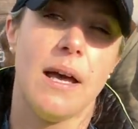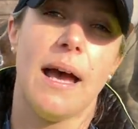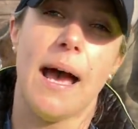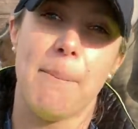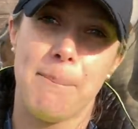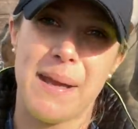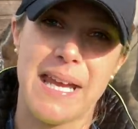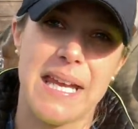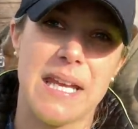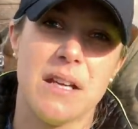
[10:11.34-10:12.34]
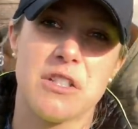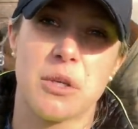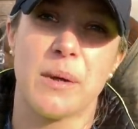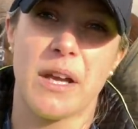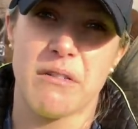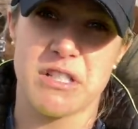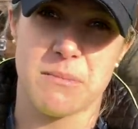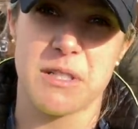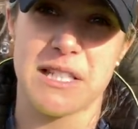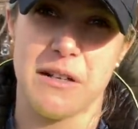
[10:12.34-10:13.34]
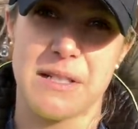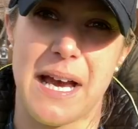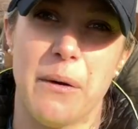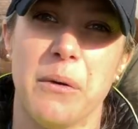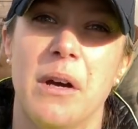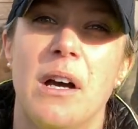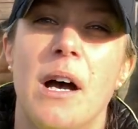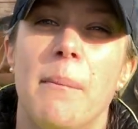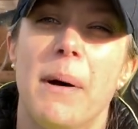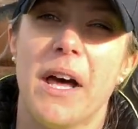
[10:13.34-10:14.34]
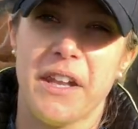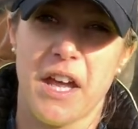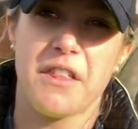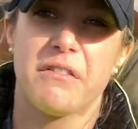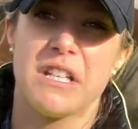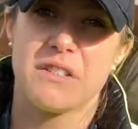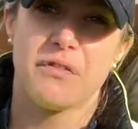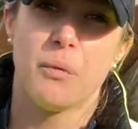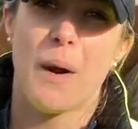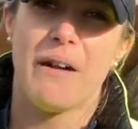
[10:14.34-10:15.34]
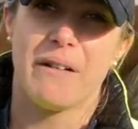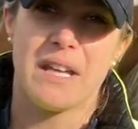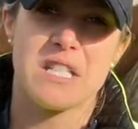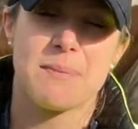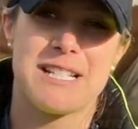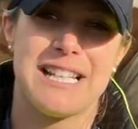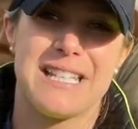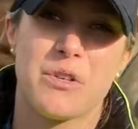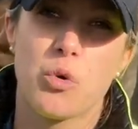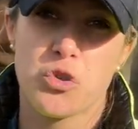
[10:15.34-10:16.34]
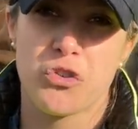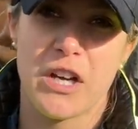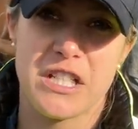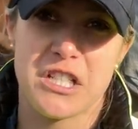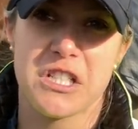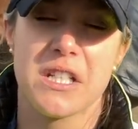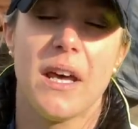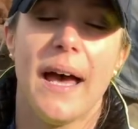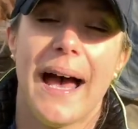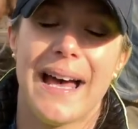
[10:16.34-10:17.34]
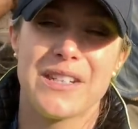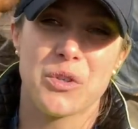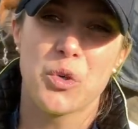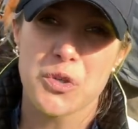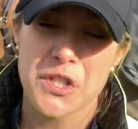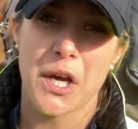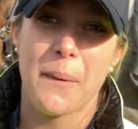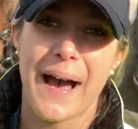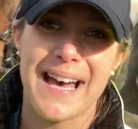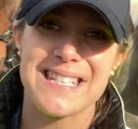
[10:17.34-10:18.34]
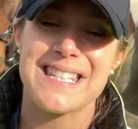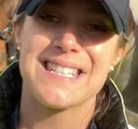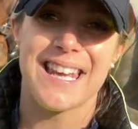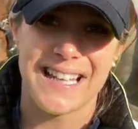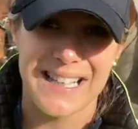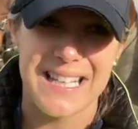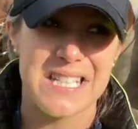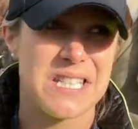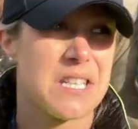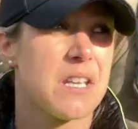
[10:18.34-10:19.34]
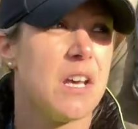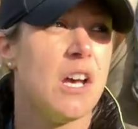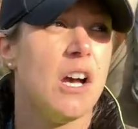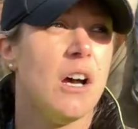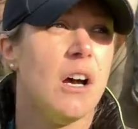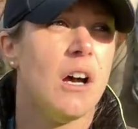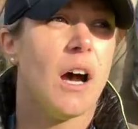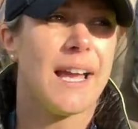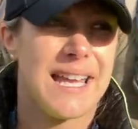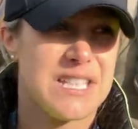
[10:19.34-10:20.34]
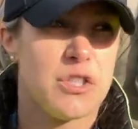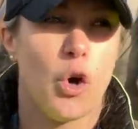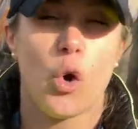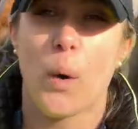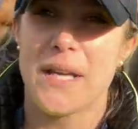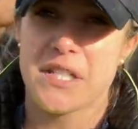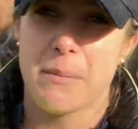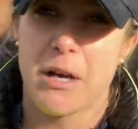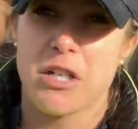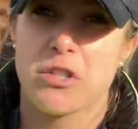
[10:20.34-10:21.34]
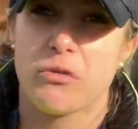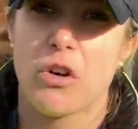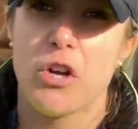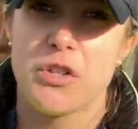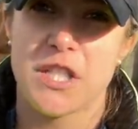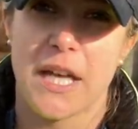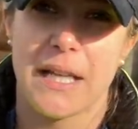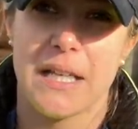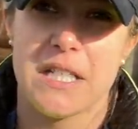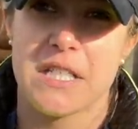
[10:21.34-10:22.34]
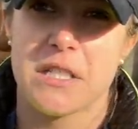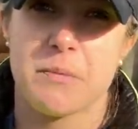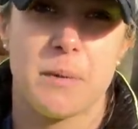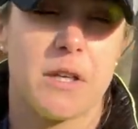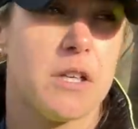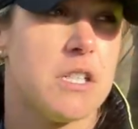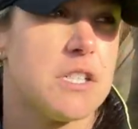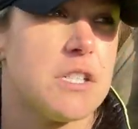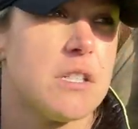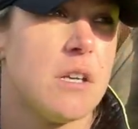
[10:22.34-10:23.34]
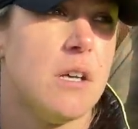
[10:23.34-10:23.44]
and B, to encourage them to slow down. But another reason for wearing it, especially as horse riders and also as cyclists, I guess not quite so much road cyclists, because